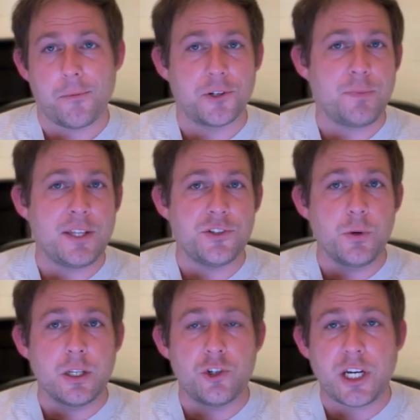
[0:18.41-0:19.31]
which means you
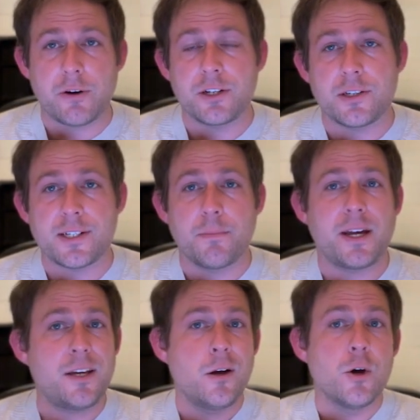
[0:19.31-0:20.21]
can share it to
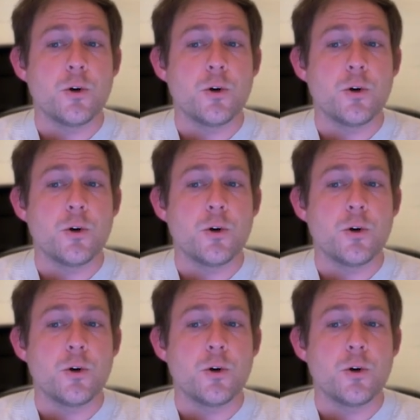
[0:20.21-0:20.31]
somebody